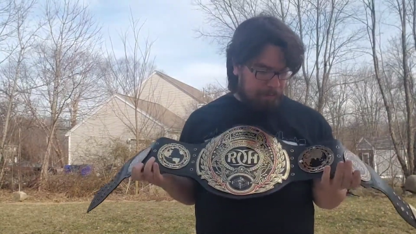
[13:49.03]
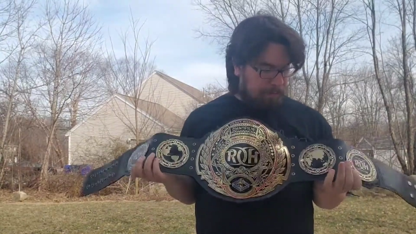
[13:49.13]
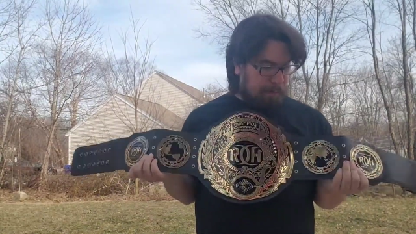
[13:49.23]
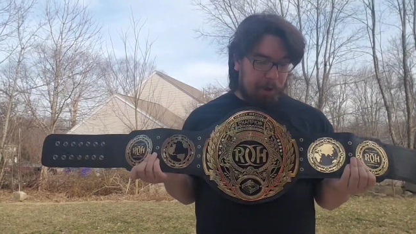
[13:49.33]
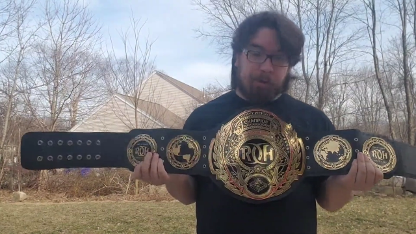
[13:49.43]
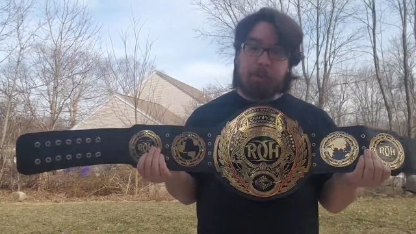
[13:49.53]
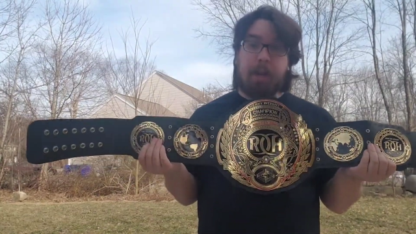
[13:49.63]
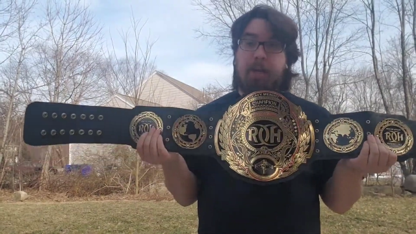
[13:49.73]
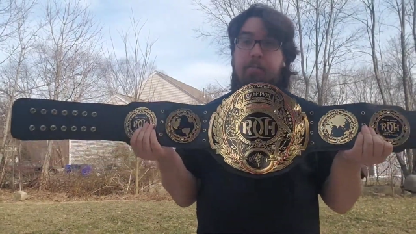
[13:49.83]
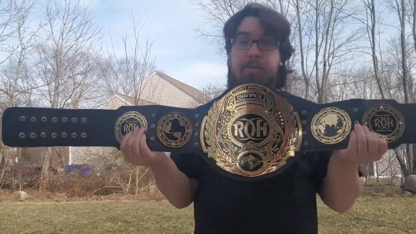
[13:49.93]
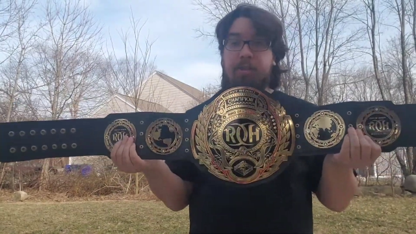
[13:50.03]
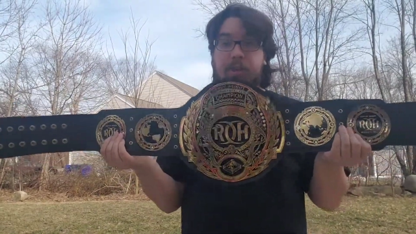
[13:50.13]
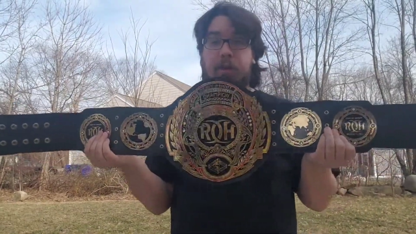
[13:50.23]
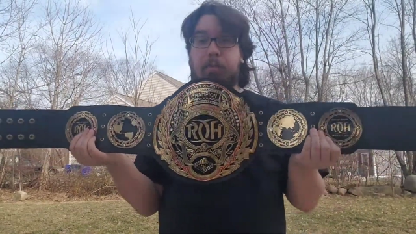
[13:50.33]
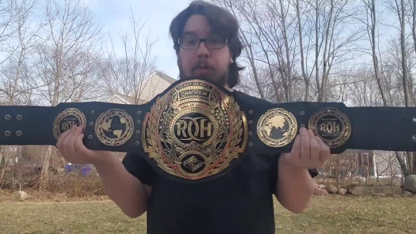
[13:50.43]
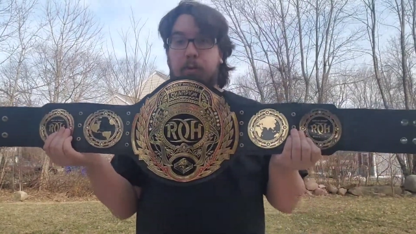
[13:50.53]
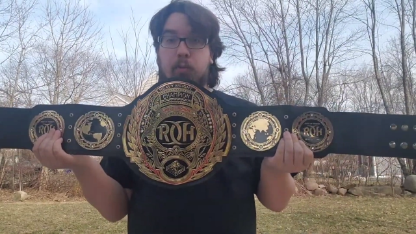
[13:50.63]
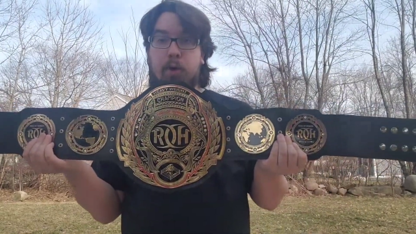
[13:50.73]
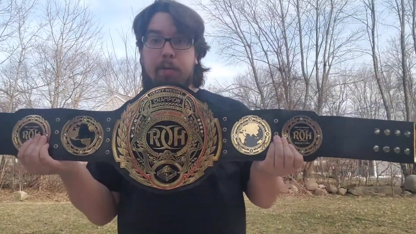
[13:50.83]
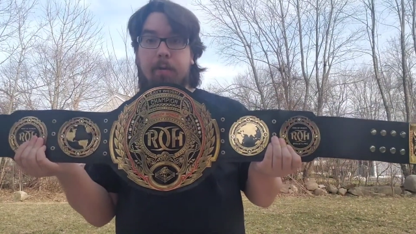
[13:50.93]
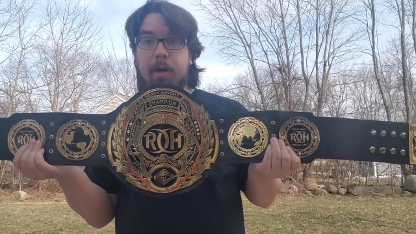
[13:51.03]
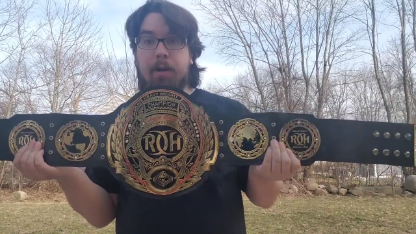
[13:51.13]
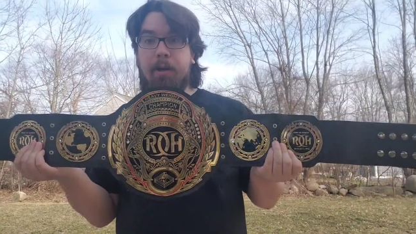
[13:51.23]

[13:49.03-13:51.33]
belt I am still blown away by.